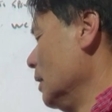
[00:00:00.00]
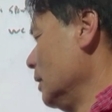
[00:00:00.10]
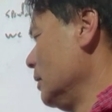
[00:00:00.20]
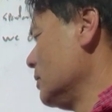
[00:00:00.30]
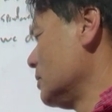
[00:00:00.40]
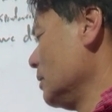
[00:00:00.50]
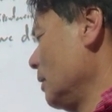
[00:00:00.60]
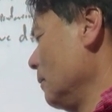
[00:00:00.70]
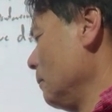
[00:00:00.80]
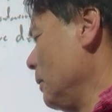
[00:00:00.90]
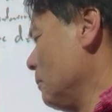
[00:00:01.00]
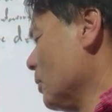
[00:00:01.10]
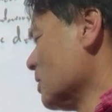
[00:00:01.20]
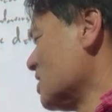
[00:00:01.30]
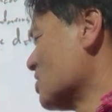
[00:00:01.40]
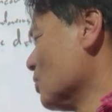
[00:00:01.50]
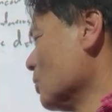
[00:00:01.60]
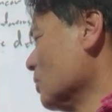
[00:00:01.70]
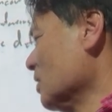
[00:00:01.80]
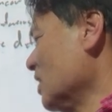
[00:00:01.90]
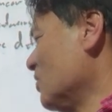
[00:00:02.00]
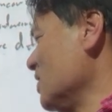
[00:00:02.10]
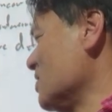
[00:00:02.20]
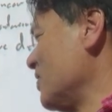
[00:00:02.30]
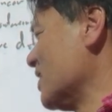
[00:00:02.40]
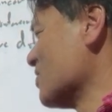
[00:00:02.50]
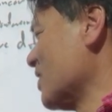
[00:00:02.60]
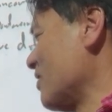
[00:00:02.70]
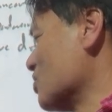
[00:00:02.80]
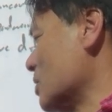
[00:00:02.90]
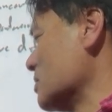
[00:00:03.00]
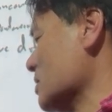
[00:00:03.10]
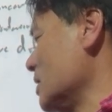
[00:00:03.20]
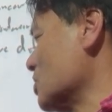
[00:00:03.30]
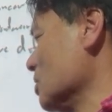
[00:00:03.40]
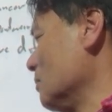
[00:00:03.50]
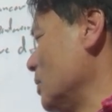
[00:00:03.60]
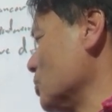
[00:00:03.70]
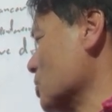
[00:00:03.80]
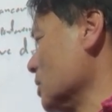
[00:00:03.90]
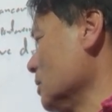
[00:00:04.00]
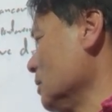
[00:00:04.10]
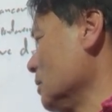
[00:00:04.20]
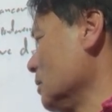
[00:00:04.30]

there's a bit more disorder in liquids because we have translational motion.